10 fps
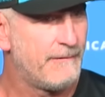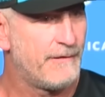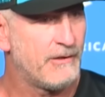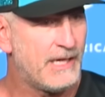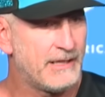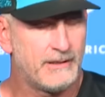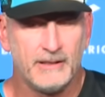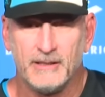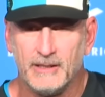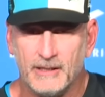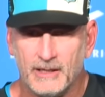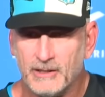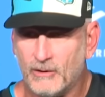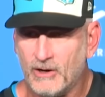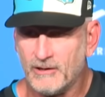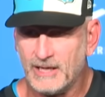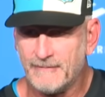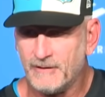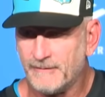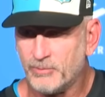Feel like, you know, our level of